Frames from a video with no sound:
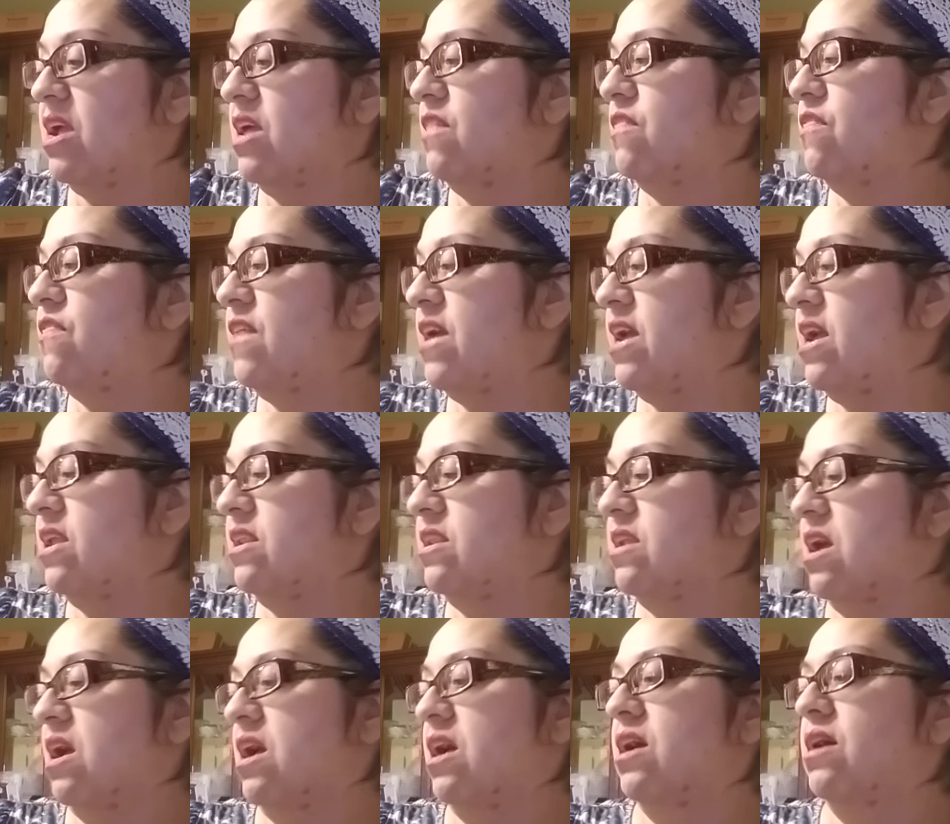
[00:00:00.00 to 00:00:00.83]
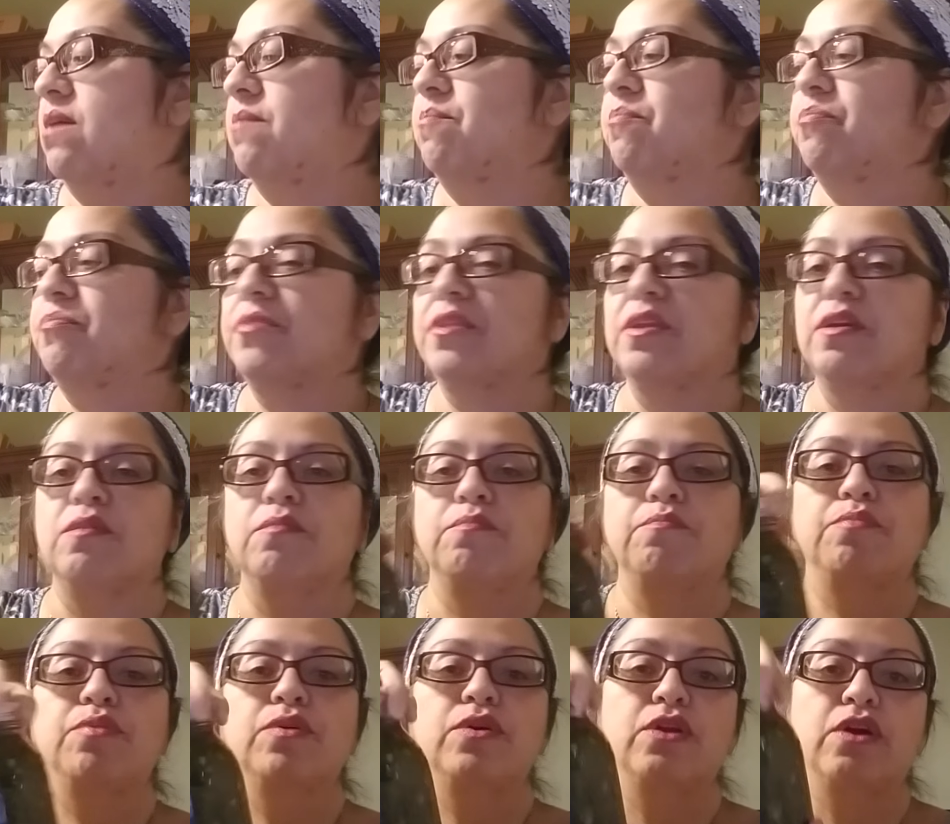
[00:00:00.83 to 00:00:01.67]
Then
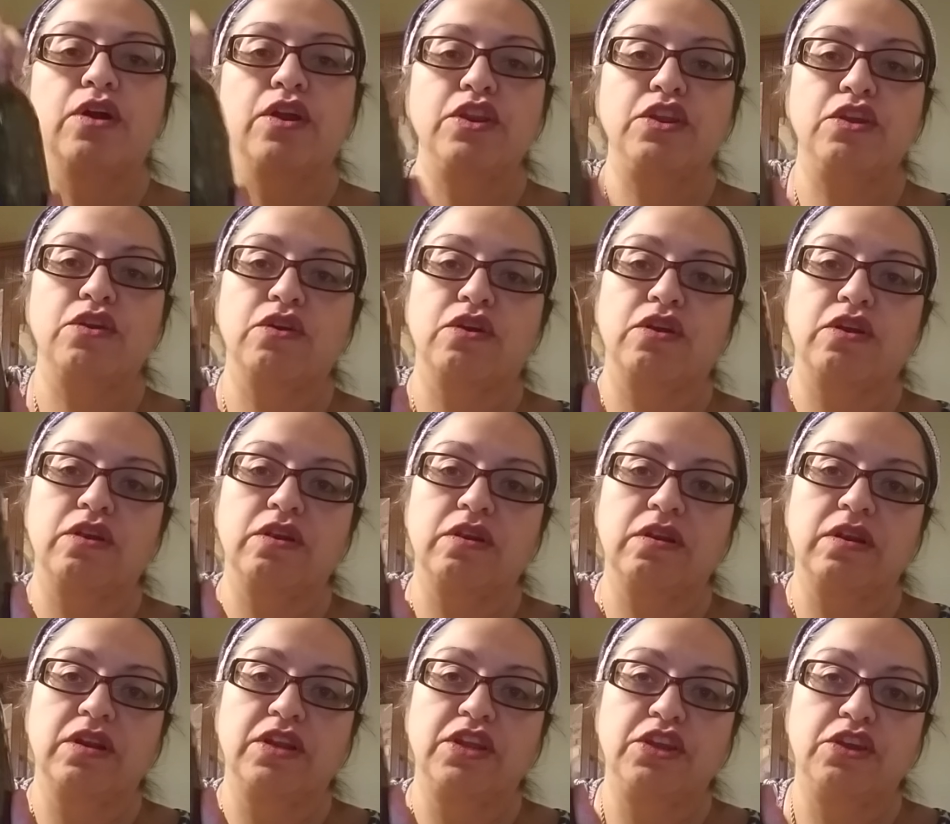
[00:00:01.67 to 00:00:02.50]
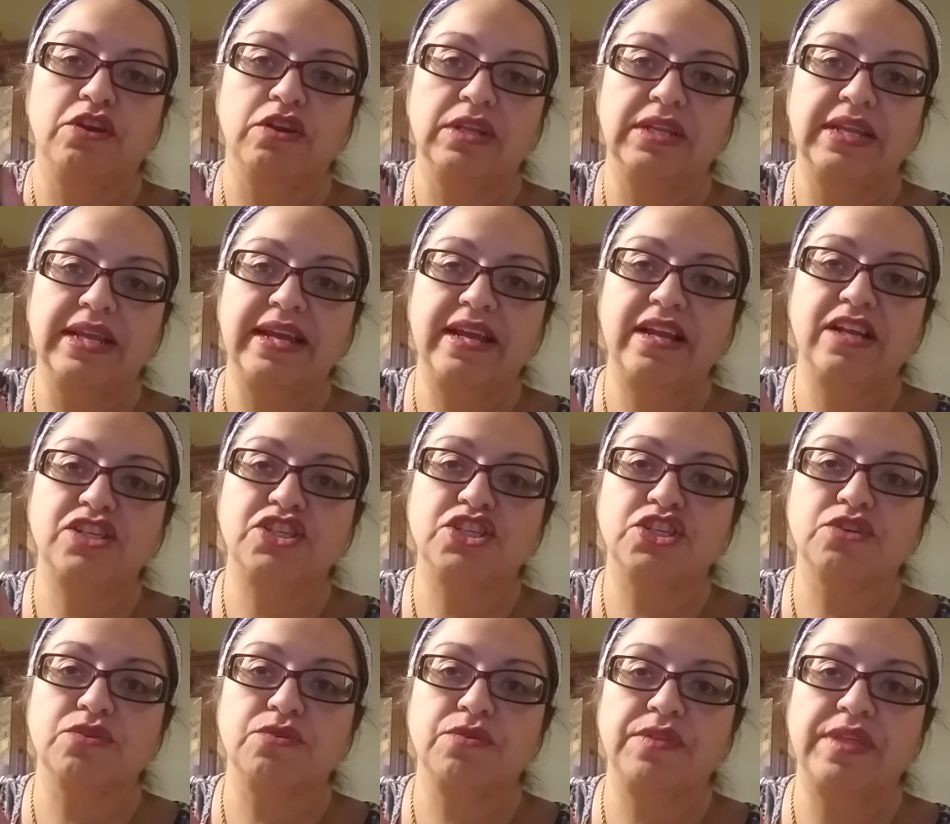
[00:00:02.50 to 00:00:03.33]
put on your lid,
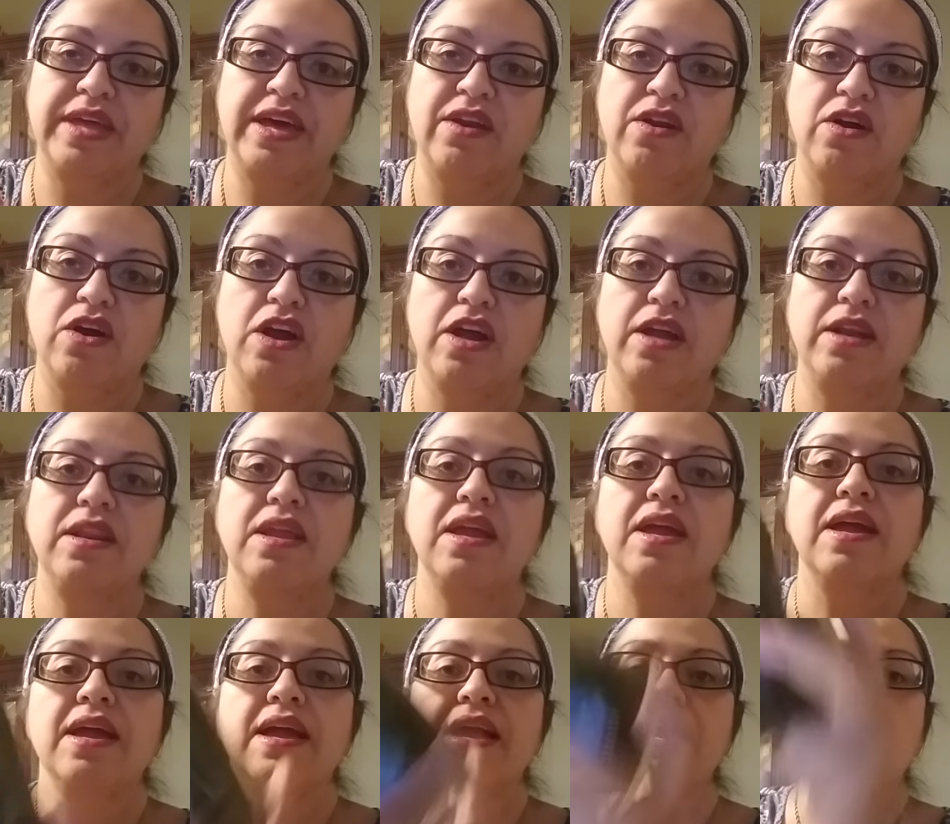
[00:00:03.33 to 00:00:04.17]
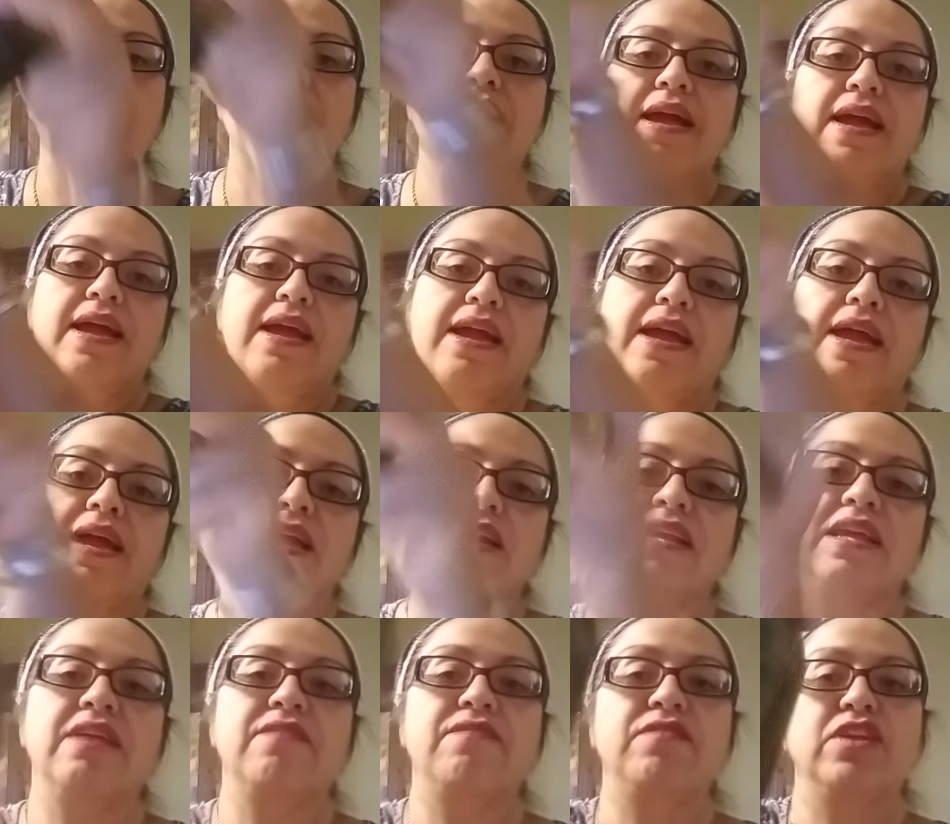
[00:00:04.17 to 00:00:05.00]
screw that on,
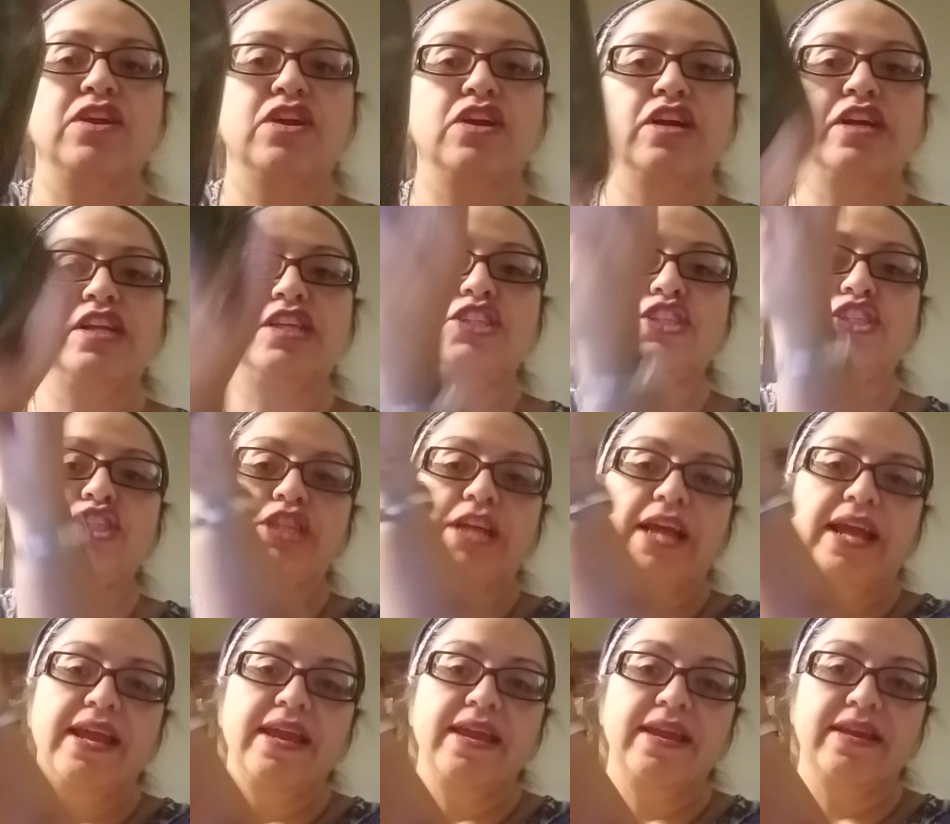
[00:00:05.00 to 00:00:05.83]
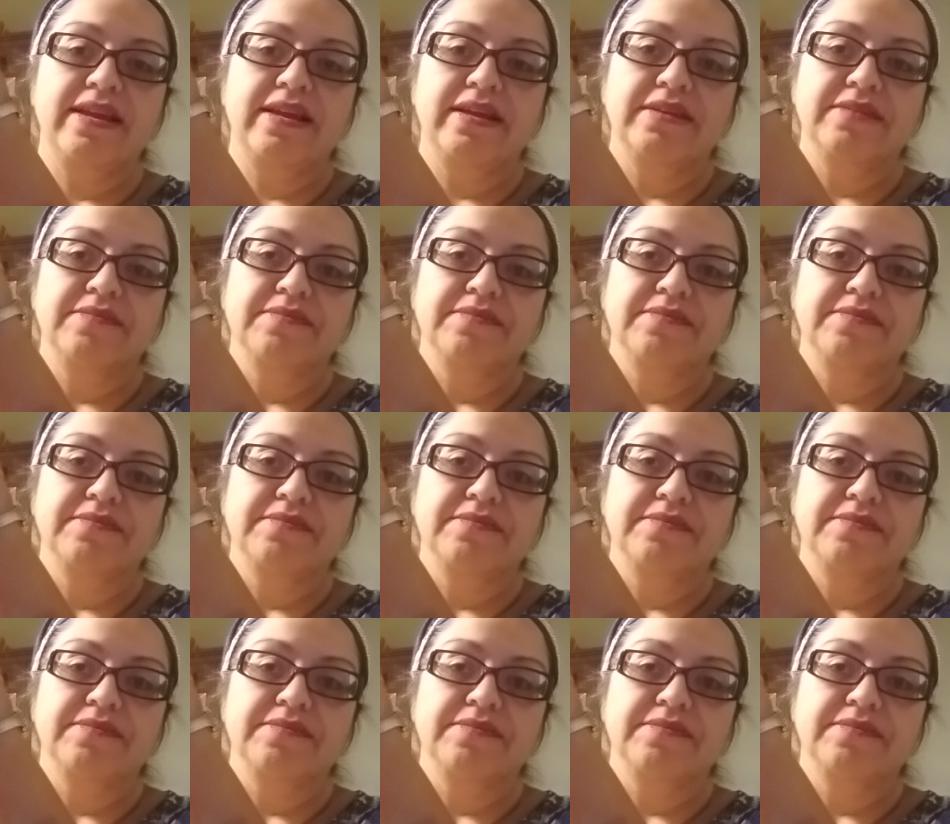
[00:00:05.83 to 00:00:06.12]
and give it a good shake.